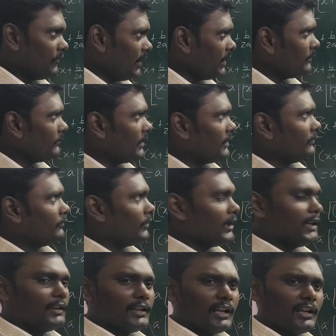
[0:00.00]
Wait, man,
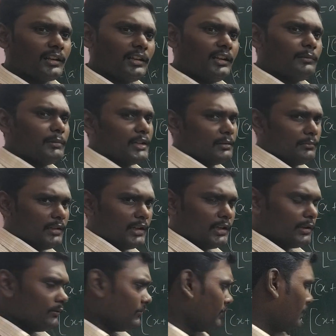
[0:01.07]
why directly it become
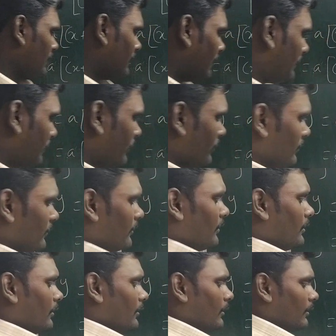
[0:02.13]
negative? Suppose
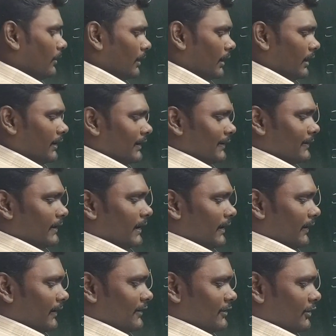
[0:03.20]
it is
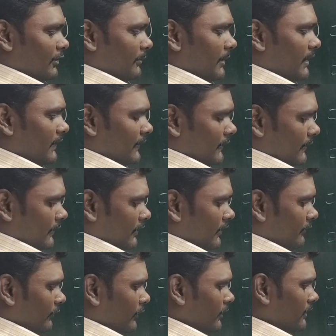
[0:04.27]
greater than 0 means
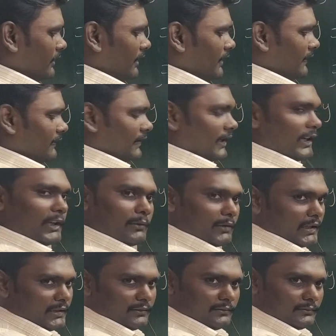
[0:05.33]
this full thing is
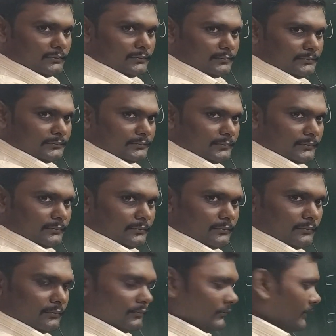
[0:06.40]
negative, right?
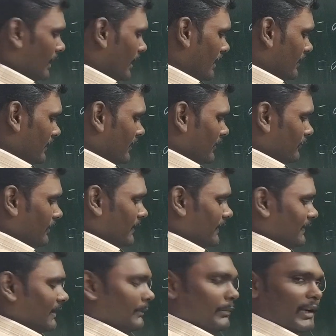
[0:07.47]
And this
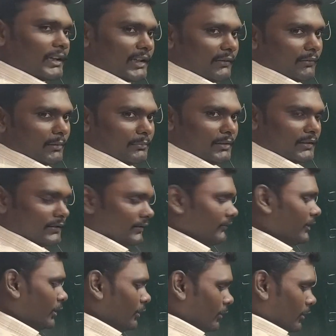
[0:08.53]
one is subtracted from this.
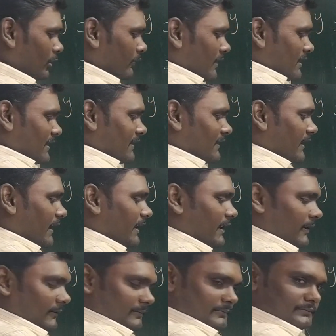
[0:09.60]
We don't know which is
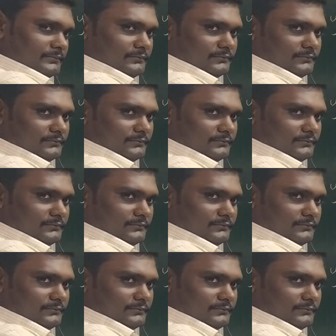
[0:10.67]
greater.